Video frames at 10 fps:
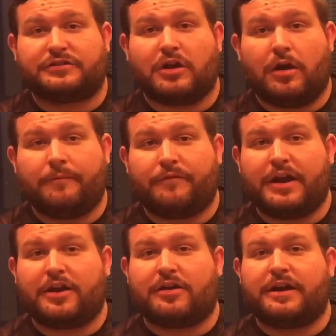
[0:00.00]
so I'm
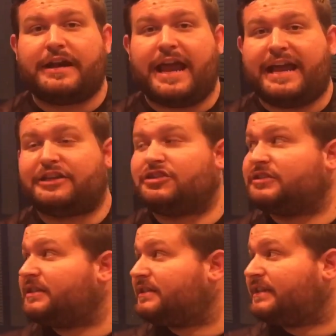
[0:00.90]
very
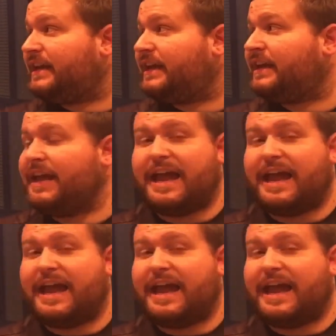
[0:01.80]
anxious to see